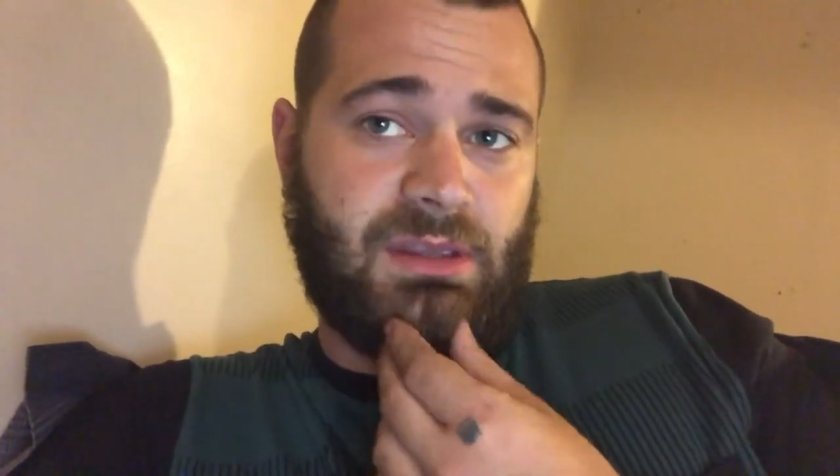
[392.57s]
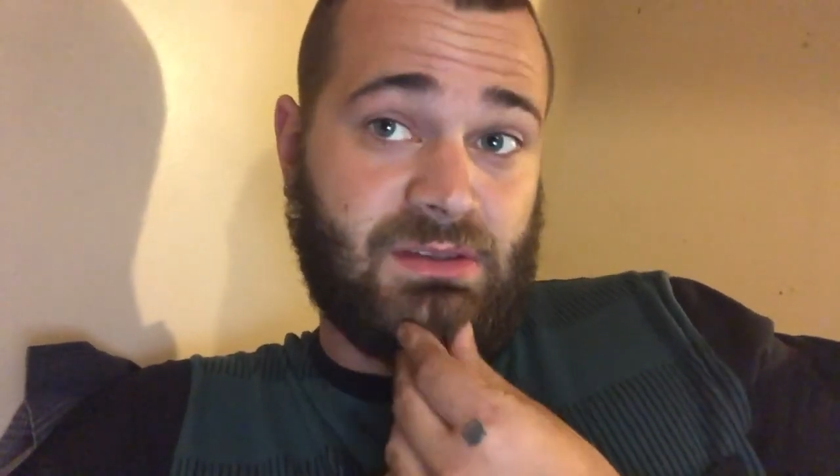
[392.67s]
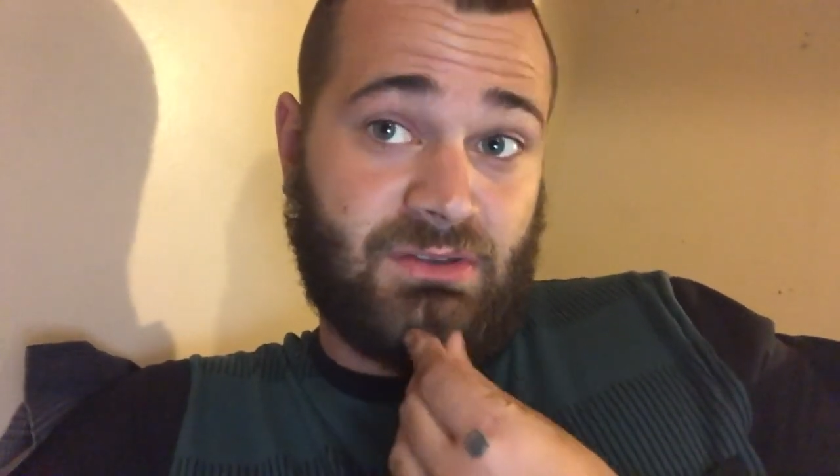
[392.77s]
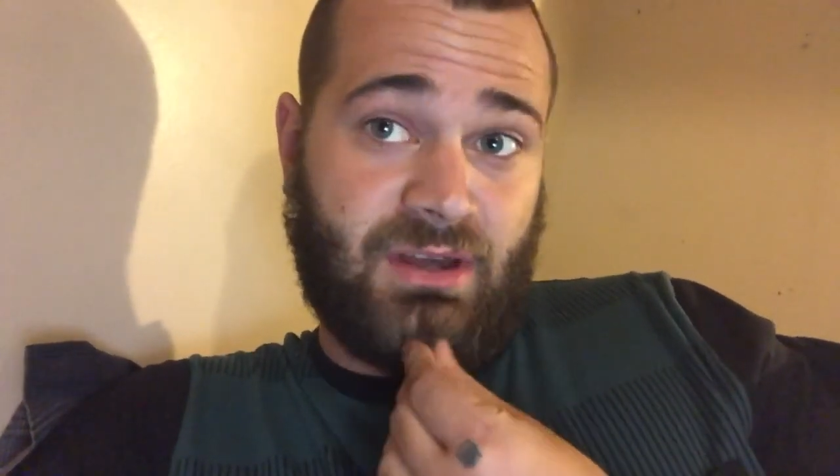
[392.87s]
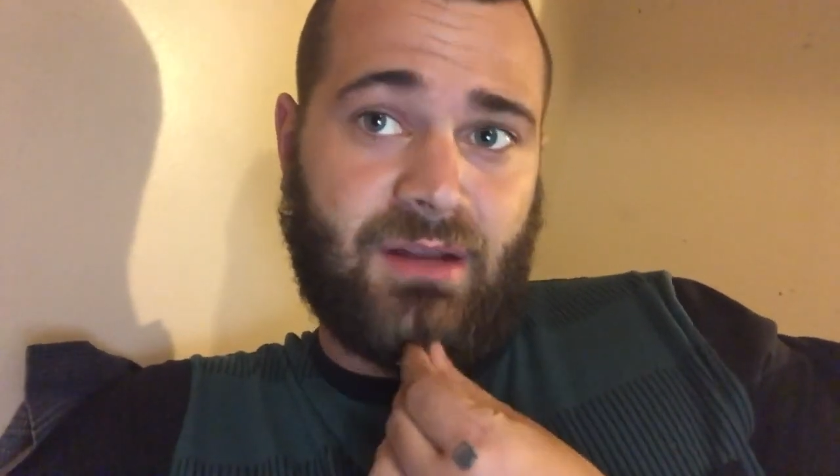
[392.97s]

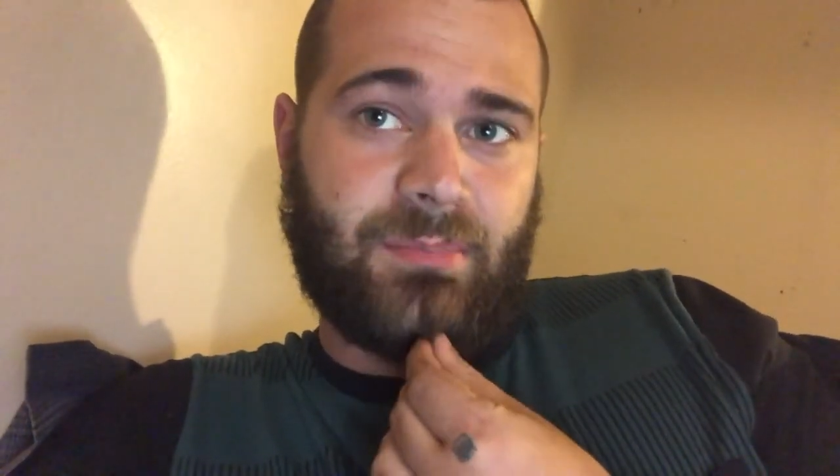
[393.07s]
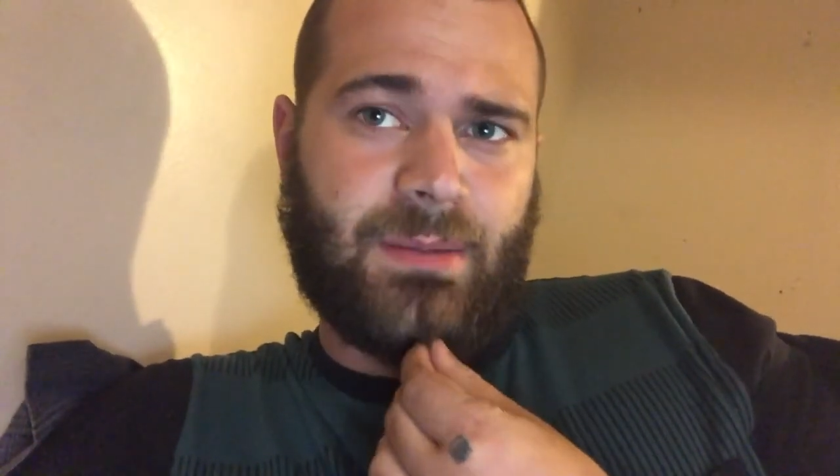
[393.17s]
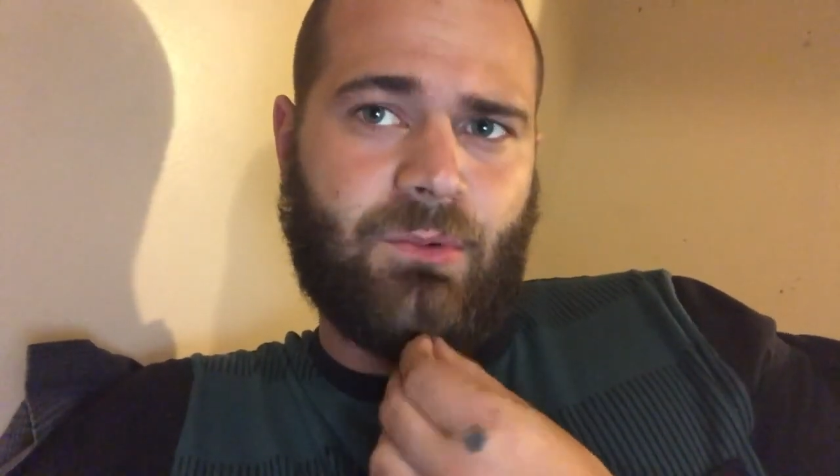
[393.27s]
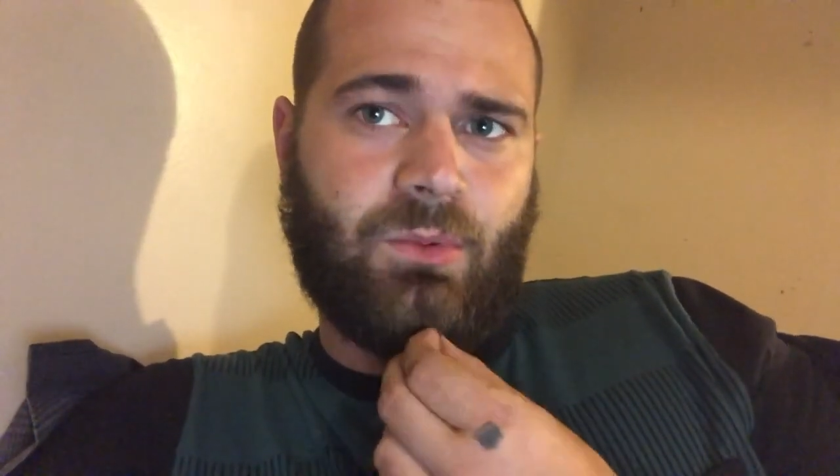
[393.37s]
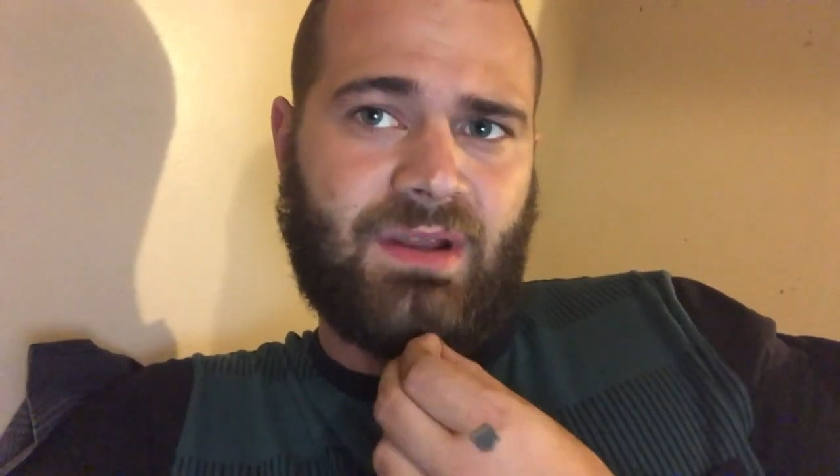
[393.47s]
because a lot of
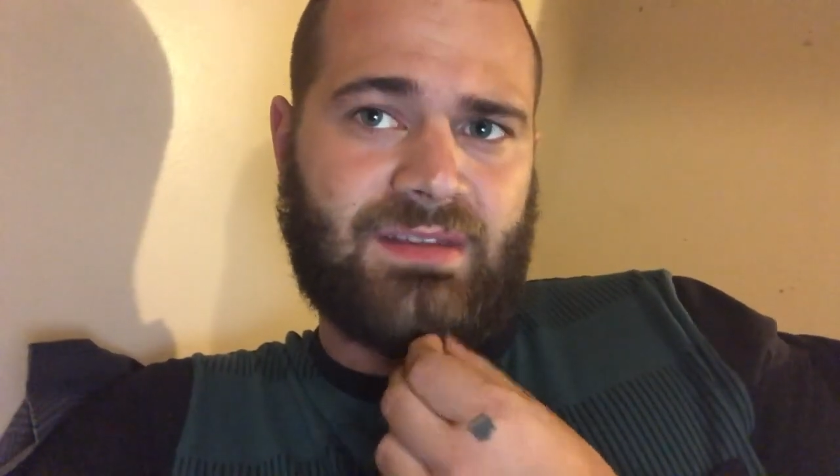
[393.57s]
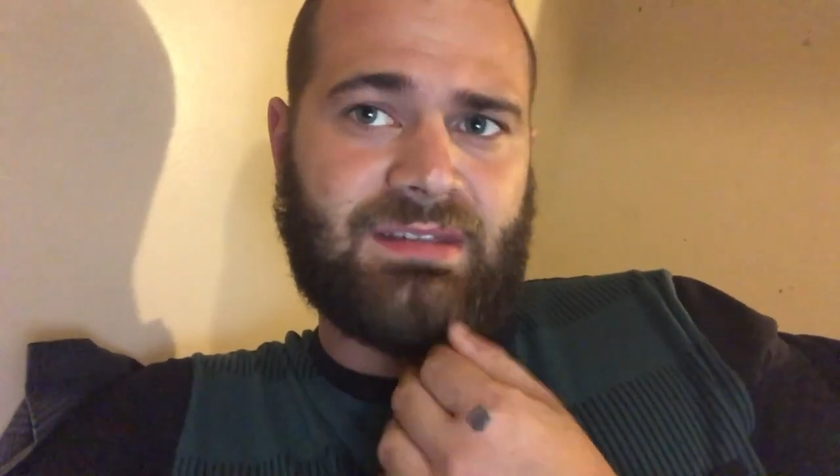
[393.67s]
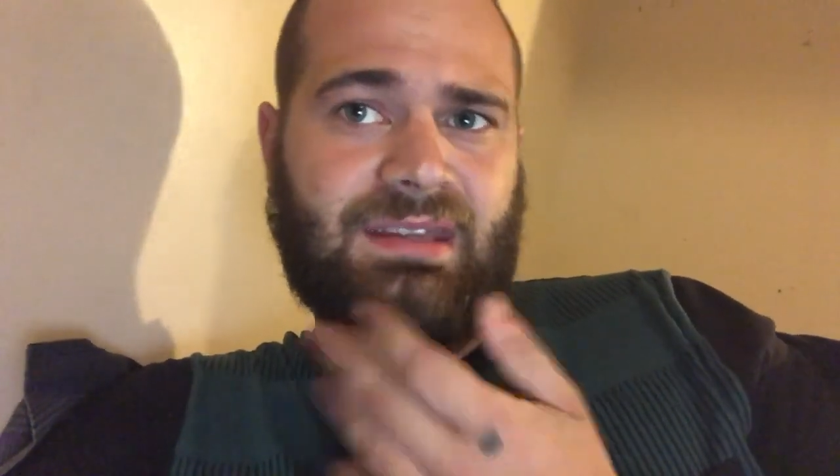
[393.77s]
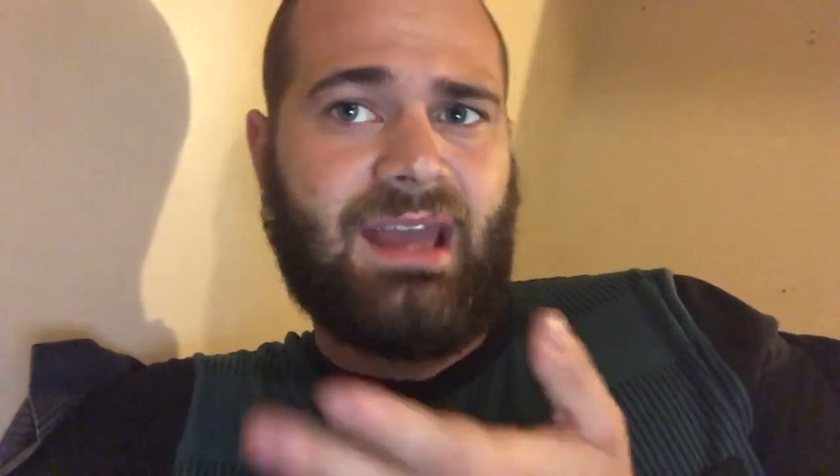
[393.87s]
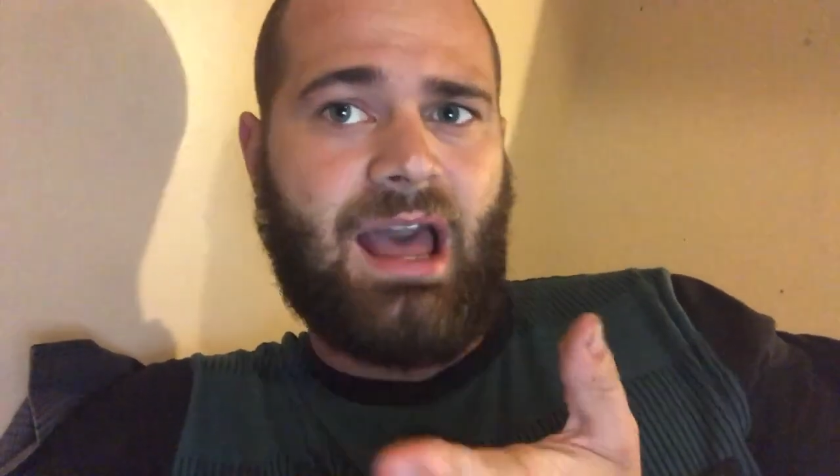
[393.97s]
people want to
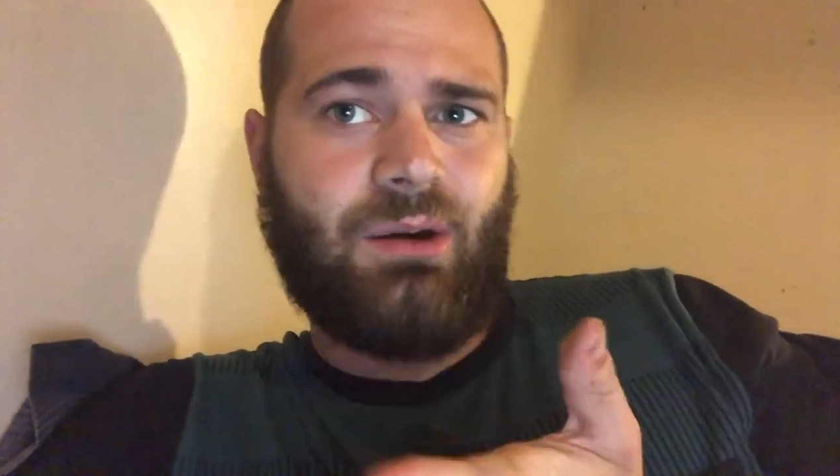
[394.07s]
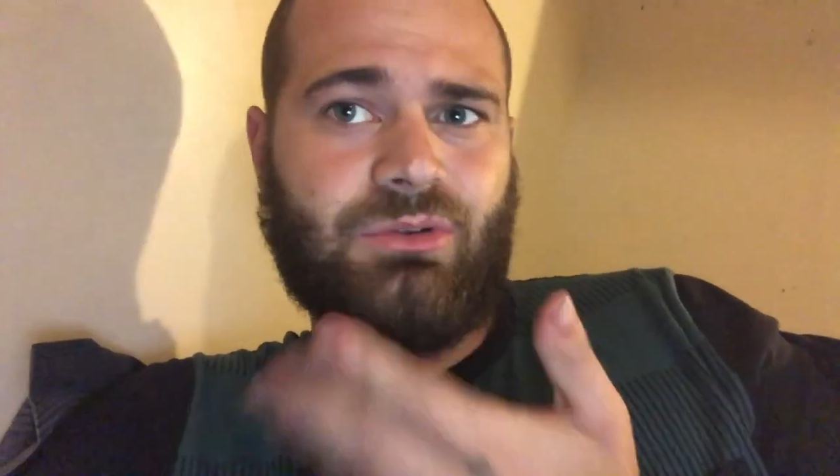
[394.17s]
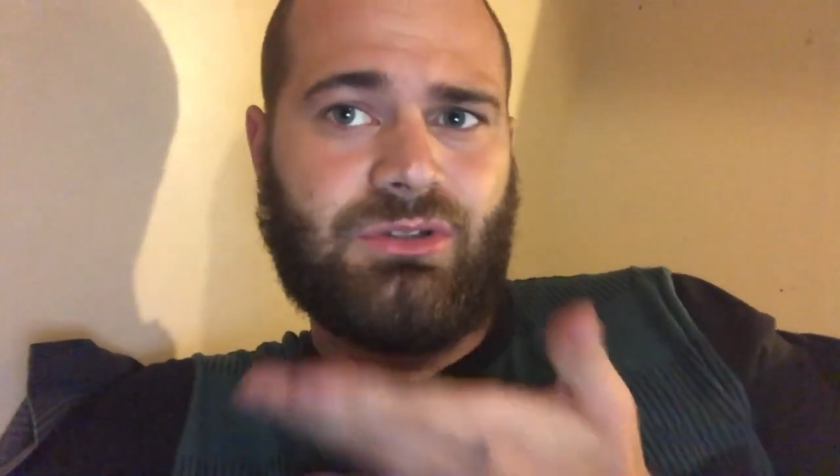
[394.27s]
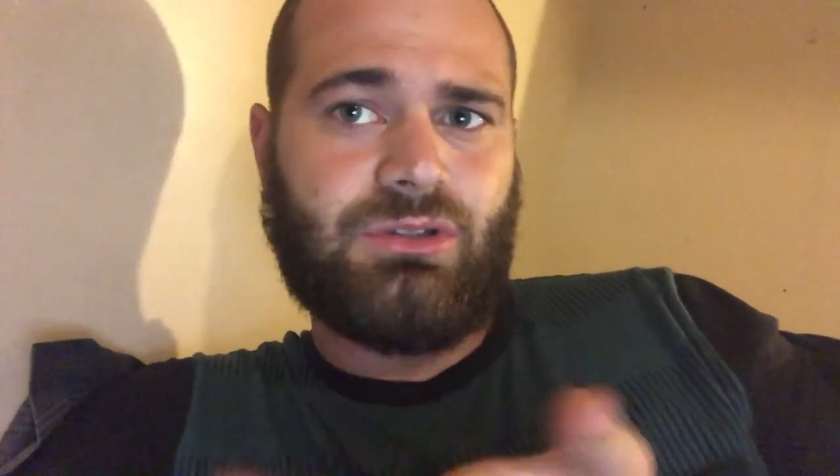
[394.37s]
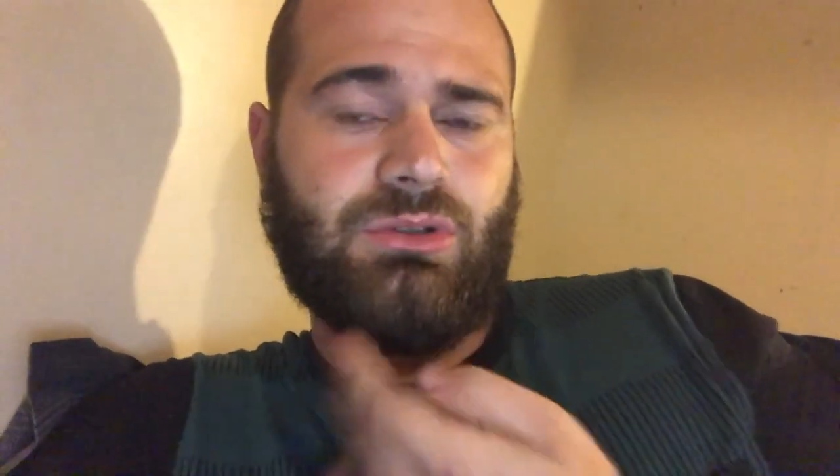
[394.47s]
see how to